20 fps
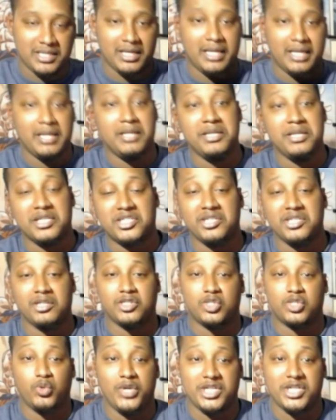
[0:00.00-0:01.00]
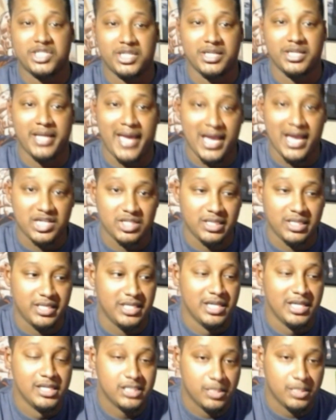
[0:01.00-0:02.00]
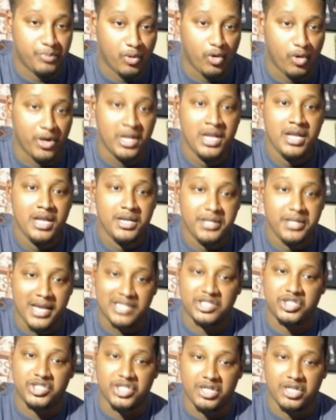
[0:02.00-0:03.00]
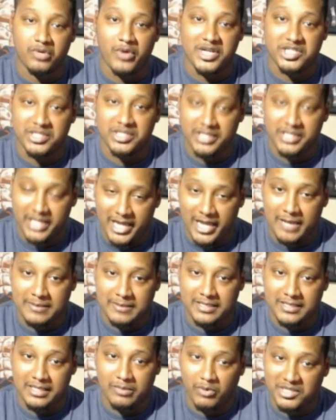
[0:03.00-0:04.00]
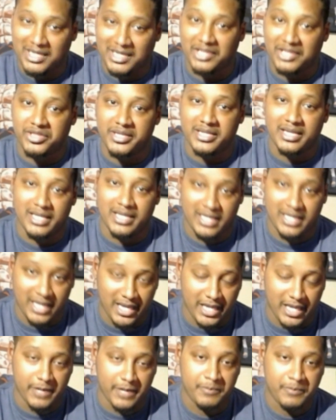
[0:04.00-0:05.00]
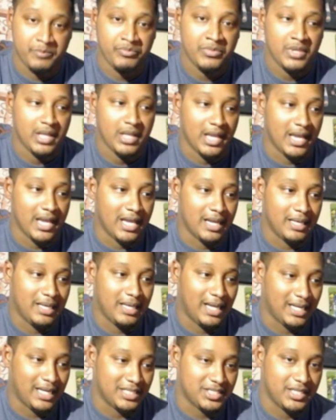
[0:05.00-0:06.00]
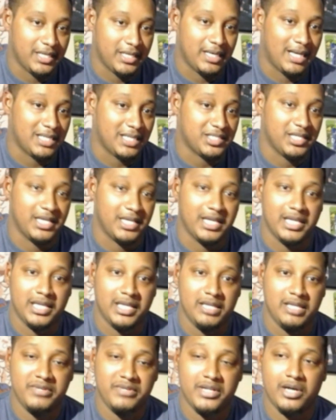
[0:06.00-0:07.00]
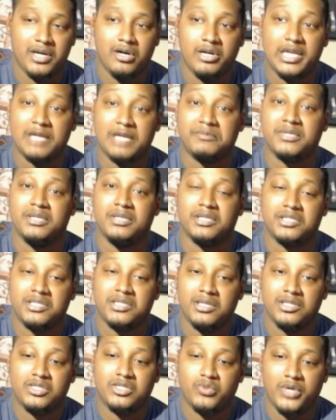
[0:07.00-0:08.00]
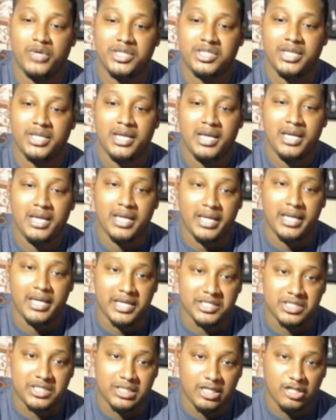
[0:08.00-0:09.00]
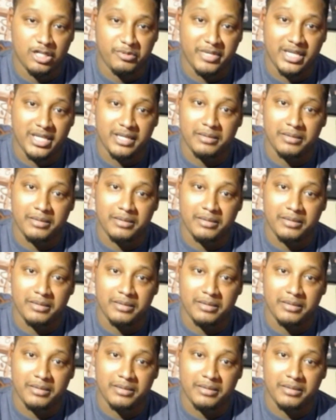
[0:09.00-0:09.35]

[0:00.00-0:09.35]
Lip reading: Nintendo Switch can actually support next generation games, and which I think it can. And like I say, even though if the Nintendo Switch is a little bit,